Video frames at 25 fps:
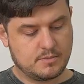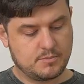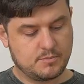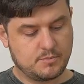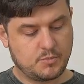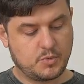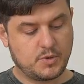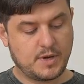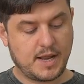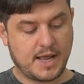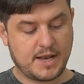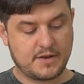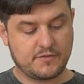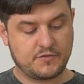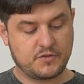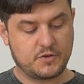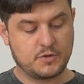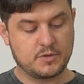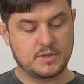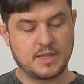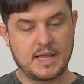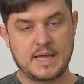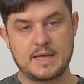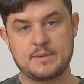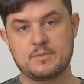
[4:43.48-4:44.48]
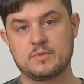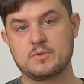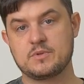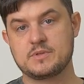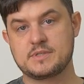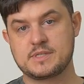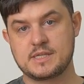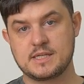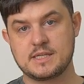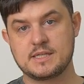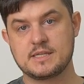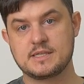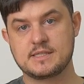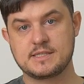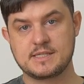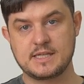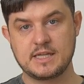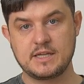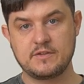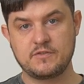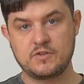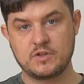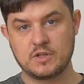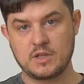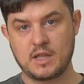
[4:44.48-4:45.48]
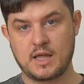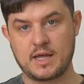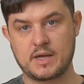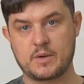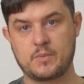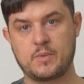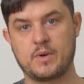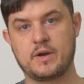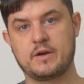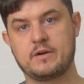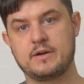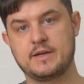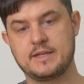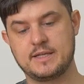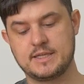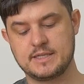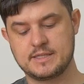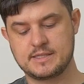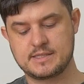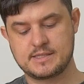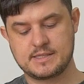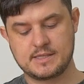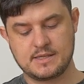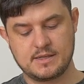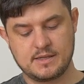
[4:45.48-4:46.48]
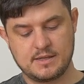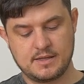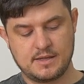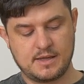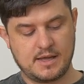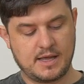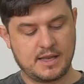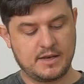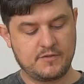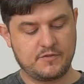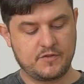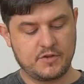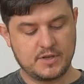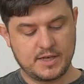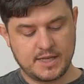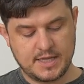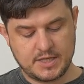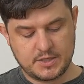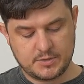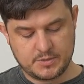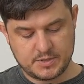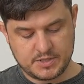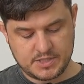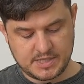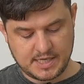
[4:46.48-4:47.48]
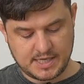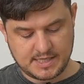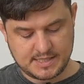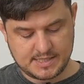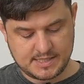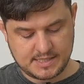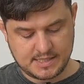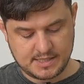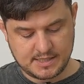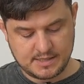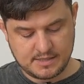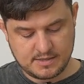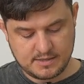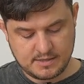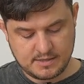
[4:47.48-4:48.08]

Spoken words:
put out a few labels, see if you like where it is, and if you need to adjust it,